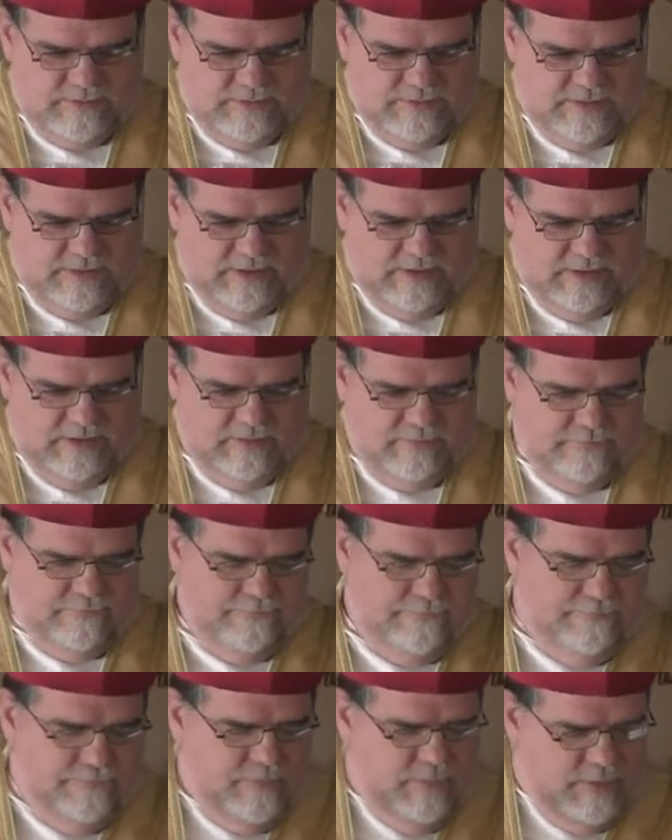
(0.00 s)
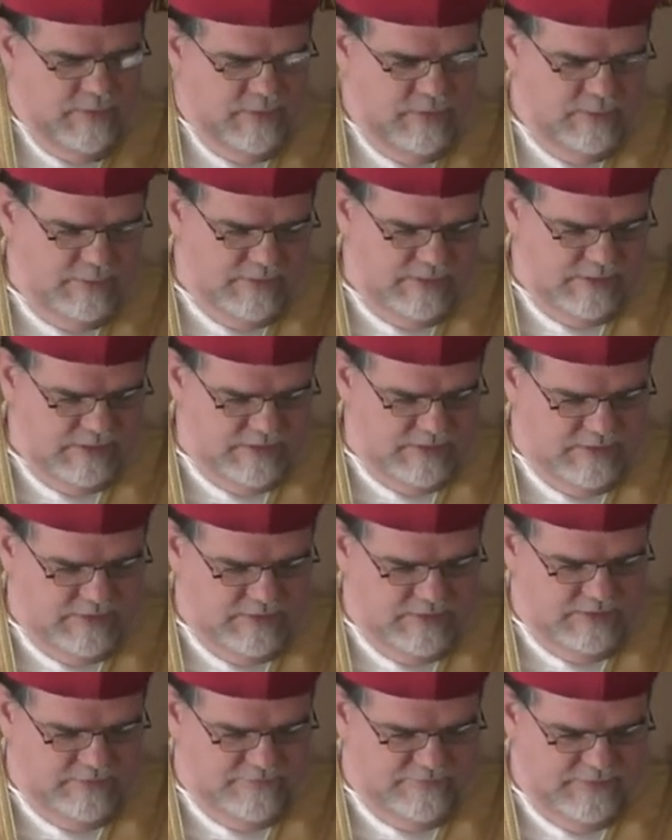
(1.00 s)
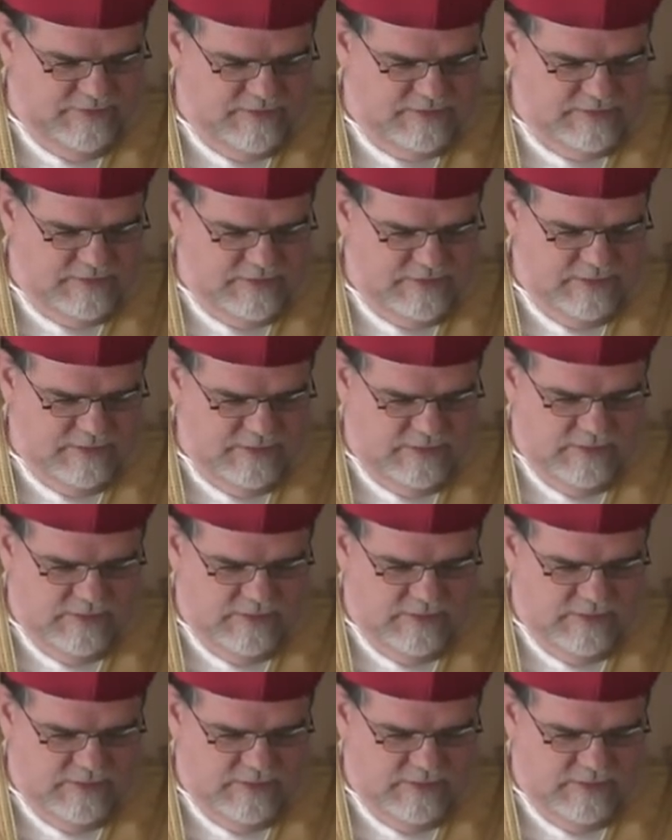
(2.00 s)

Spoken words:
Today we have the feast